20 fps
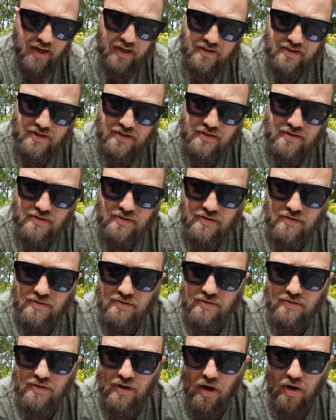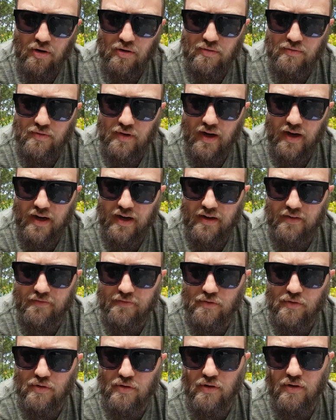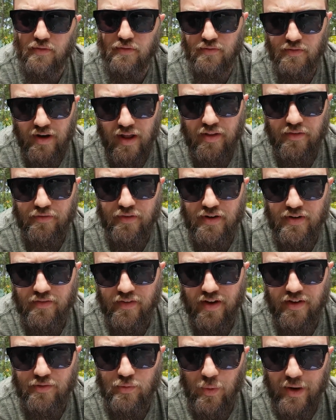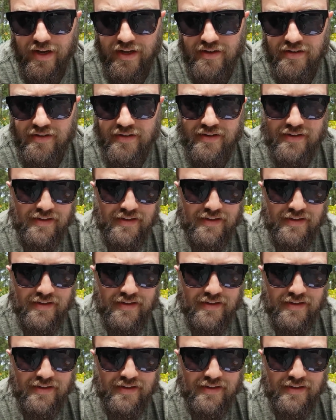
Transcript: to go for another friend of ours' wedding.